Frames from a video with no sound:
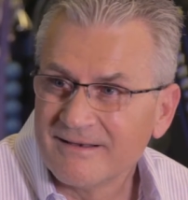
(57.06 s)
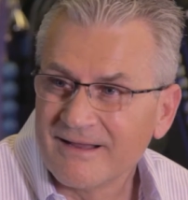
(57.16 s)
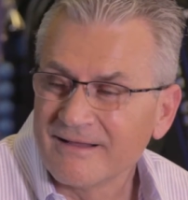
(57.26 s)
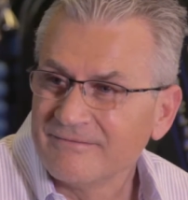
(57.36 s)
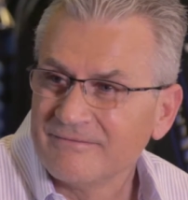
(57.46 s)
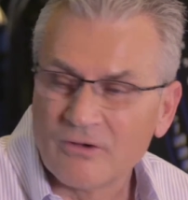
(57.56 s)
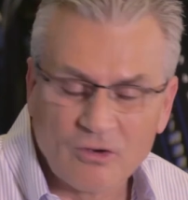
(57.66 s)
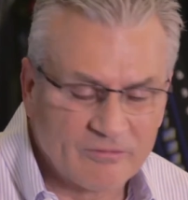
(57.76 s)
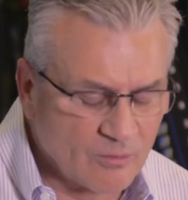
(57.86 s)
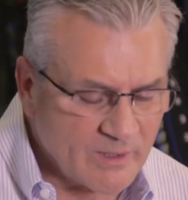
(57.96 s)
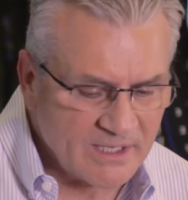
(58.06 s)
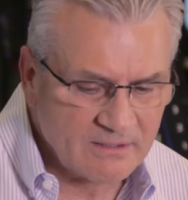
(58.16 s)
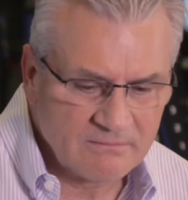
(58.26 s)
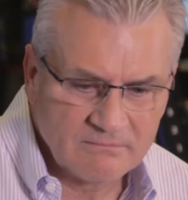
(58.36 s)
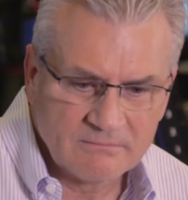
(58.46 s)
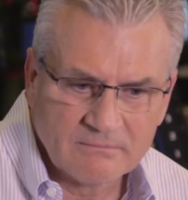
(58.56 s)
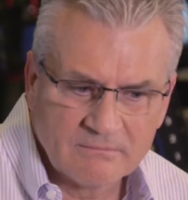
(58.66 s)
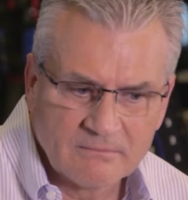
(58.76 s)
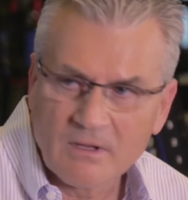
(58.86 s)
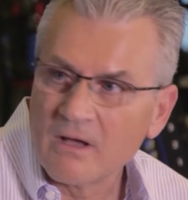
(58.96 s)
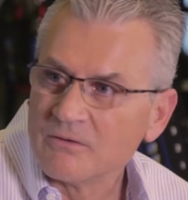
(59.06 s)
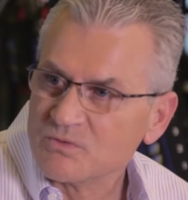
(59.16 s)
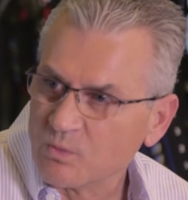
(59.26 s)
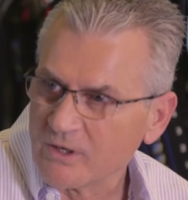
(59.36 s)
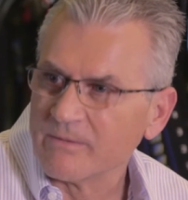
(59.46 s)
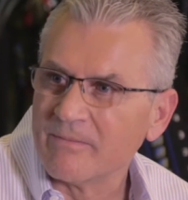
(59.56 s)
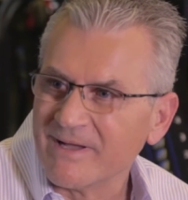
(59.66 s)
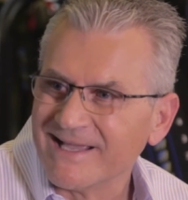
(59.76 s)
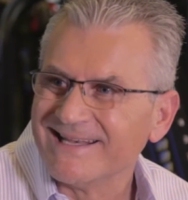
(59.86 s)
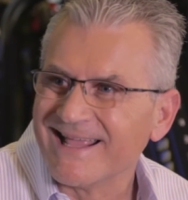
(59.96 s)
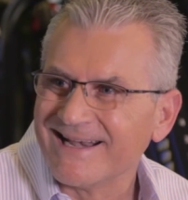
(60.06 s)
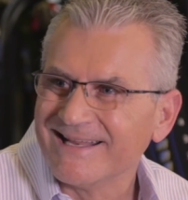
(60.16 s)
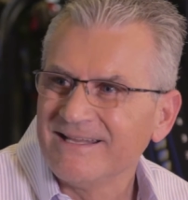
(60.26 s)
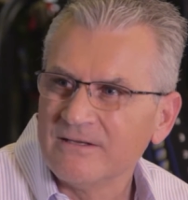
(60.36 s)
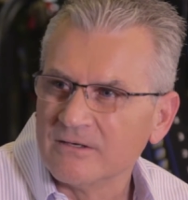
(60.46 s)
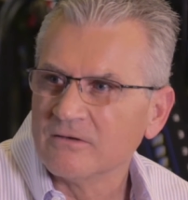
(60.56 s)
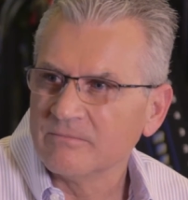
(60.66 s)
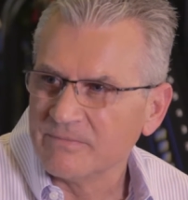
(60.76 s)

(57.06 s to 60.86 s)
Yeah, overweight. I was worried about my identity, being